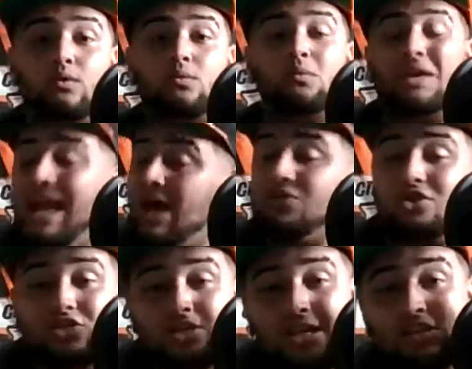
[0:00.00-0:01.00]
We held the
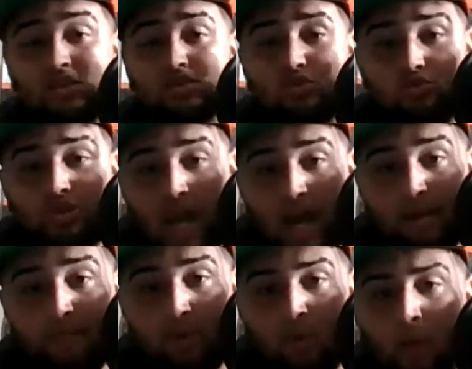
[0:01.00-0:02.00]
Steelers to 10
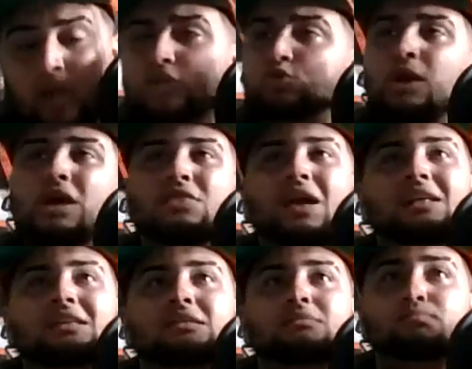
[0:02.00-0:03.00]
points, and they
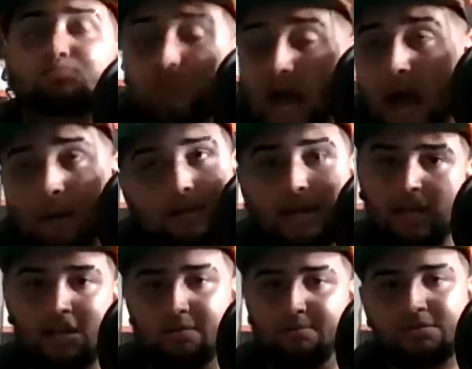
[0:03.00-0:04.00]

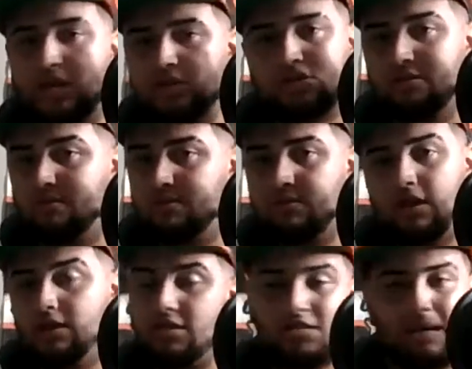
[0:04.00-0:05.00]
dominated the possession,
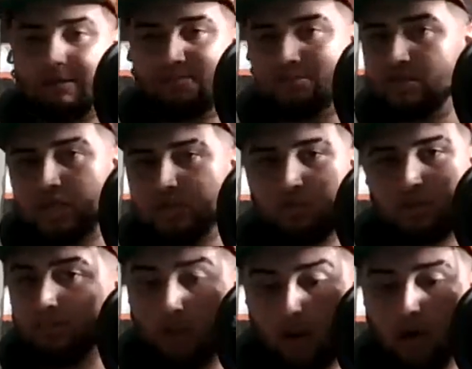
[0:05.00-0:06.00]
the time of possession with the
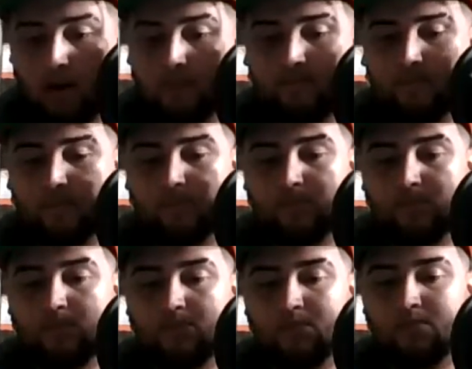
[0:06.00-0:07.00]
ball.
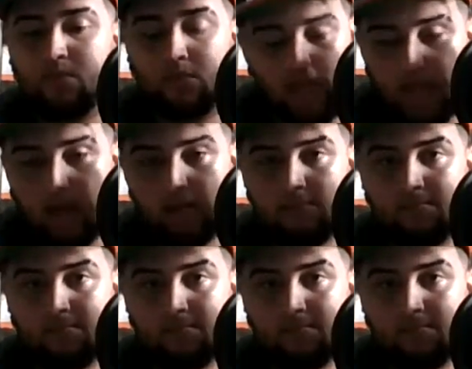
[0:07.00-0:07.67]
Okay?